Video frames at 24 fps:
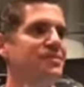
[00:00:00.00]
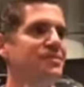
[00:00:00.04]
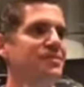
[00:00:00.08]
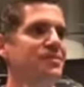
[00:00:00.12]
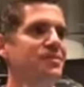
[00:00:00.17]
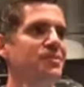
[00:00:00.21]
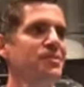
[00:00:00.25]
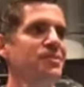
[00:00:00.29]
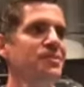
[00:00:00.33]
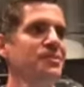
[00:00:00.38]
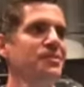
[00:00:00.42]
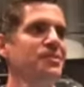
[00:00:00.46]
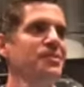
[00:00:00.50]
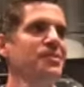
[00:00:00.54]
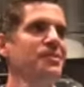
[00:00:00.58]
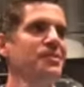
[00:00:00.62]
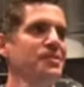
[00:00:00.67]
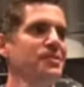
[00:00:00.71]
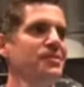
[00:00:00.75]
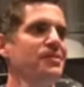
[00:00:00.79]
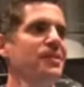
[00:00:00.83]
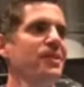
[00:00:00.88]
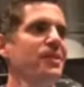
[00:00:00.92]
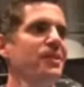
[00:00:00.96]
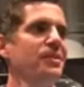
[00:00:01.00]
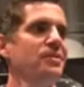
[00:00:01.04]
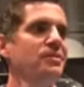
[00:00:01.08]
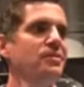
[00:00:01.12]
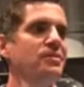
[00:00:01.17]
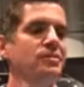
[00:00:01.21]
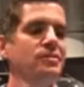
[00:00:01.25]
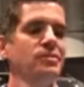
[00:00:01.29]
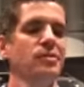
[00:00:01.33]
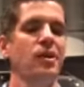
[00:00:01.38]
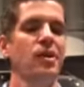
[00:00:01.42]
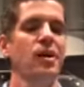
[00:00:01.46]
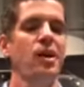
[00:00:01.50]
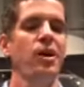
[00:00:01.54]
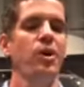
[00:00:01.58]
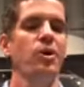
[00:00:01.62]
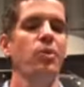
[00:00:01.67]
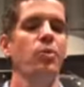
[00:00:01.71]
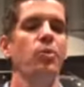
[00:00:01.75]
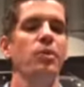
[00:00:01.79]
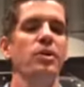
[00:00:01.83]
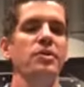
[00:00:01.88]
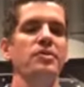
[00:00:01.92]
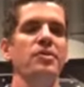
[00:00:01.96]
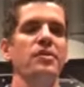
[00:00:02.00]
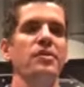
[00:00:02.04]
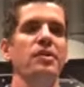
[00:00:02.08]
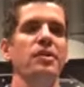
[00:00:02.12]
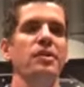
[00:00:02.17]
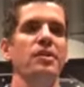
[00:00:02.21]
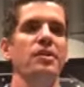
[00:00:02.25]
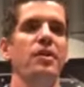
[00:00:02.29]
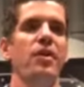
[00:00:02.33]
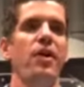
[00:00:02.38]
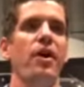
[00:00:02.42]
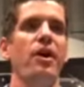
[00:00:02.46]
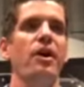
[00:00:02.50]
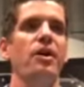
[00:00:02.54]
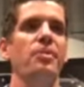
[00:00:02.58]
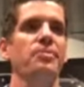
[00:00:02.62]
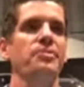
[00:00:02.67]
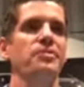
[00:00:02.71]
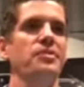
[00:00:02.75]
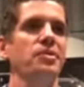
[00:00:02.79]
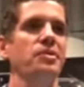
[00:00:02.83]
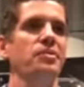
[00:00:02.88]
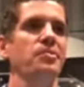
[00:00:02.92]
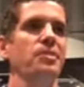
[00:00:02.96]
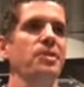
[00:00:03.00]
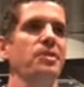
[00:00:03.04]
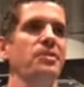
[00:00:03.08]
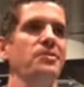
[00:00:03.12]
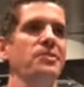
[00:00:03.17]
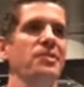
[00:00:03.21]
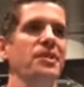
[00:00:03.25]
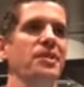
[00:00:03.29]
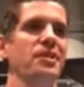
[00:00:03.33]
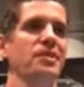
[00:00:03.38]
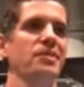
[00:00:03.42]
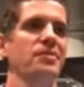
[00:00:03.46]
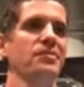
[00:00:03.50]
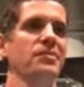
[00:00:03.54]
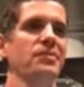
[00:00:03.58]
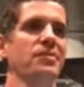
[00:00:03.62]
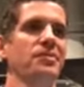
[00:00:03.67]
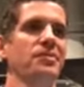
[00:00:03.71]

Foolishness, Foolishness right? What's the opposite of being saved?